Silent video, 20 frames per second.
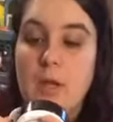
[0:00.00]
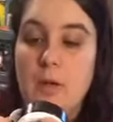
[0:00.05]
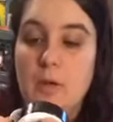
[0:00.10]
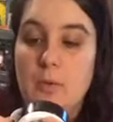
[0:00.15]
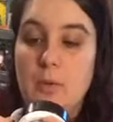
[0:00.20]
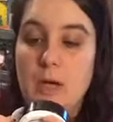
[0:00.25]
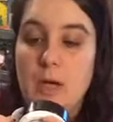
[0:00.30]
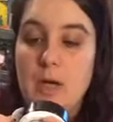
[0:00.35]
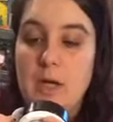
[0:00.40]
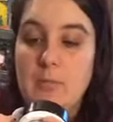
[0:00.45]

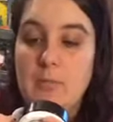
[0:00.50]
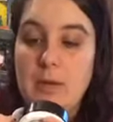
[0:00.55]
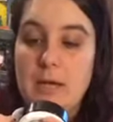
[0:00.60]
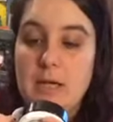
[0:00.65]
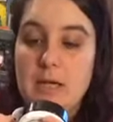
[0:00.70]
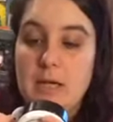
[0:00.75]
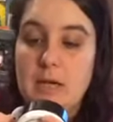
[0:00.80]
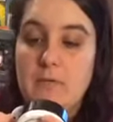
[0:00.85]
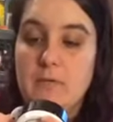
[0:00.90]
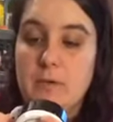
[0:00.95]

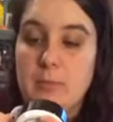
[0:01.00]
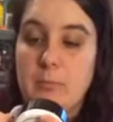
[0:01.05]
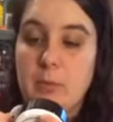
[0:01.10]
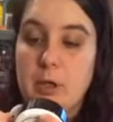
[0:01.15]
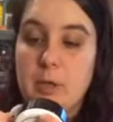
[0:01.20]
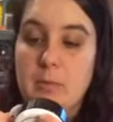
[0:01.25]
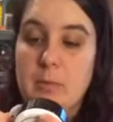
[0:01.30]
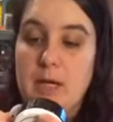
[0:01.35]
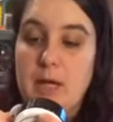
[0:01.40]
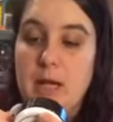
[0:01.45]
recommended for
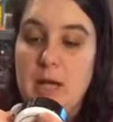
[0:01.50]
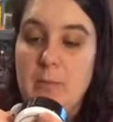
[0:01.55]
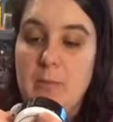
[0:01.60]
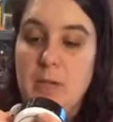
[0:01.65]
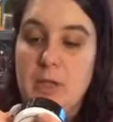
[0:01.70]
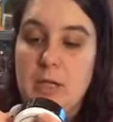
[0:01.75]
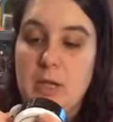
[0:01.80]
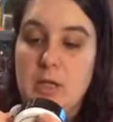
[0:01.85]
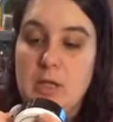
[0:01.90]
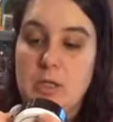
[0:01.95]
permanent
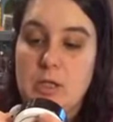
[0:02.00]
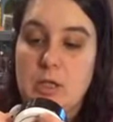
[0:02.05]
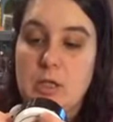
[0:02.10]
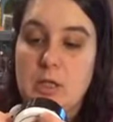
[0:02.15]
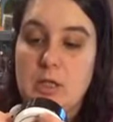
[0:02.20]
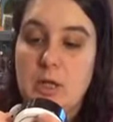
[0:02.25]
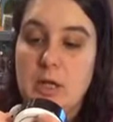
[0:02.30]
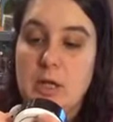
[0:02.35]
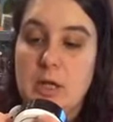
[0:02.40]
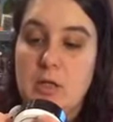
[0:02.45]

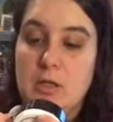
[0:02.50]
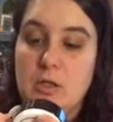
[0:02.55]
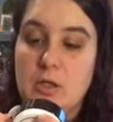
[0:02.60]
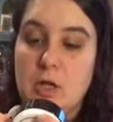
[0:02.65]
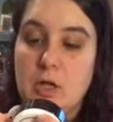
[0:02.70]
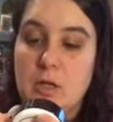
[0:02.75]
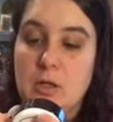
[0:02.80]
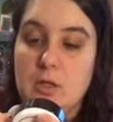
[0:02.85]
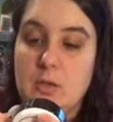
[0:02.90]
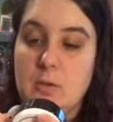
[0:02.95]
application on
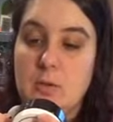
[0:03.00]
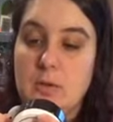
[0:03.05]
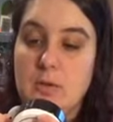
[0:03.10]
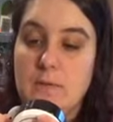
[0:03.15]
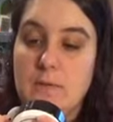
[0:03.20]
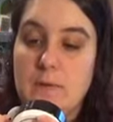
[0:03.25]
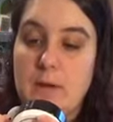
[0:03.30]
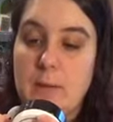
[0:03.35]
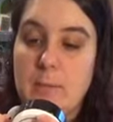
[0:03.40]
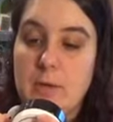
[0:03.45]
Chalk Couture
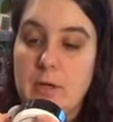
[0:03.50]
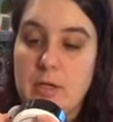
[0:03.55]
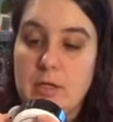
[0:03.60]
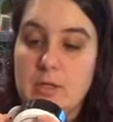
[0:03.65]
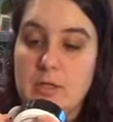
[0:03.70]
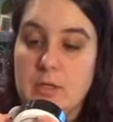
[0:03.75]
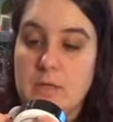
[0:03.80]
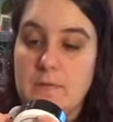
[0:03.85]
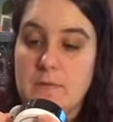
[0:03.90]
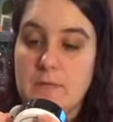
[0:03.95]
fabric
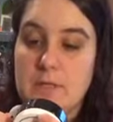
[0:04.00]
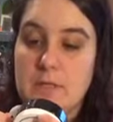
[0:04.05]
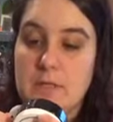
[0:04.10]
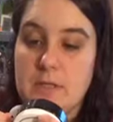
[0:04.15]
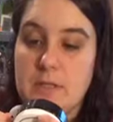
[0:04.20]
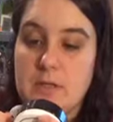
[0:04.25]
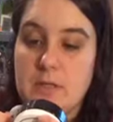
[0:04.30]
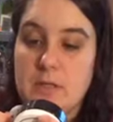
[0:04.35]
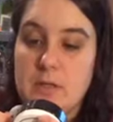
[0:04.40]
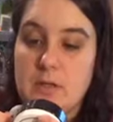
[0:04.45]

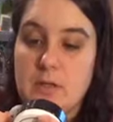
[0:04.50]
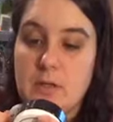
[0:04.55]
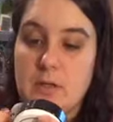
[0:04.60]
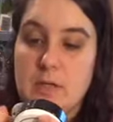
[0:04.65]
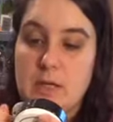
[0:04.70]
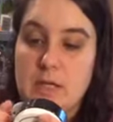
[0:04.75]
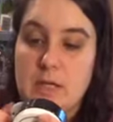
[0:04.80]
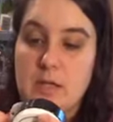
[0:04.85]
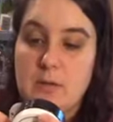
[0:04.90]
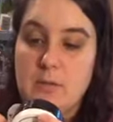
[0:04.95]
surfaces and other
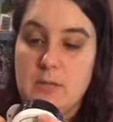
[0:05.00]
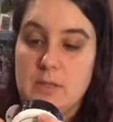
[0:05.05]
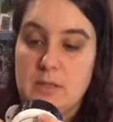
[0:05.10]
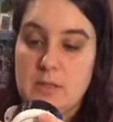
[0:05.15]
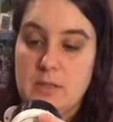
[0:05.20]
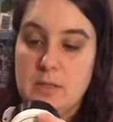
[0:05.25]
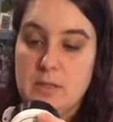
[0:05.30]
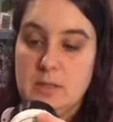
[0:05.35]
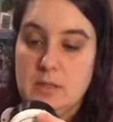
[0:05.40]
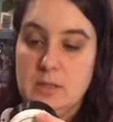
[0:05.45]

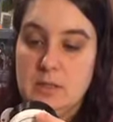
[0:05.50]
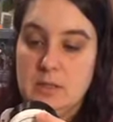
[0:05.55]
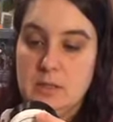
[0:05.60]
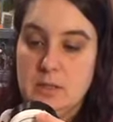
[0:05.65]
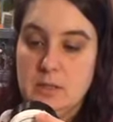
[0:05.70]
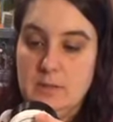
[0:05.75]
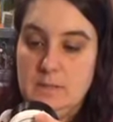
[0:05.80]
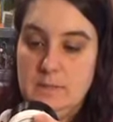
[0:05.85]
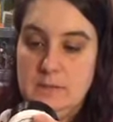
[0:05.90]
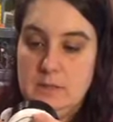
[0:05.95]
heat-resistant
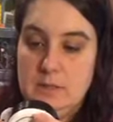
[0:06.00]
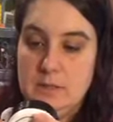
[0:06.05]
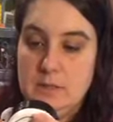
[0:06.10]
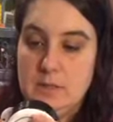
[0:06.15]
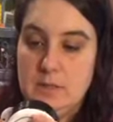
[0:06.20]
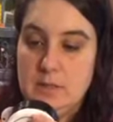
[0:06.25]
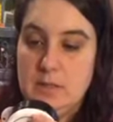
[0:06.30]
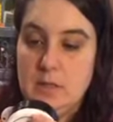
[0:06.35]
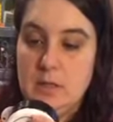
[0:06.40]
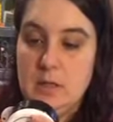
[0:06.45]
surfaces.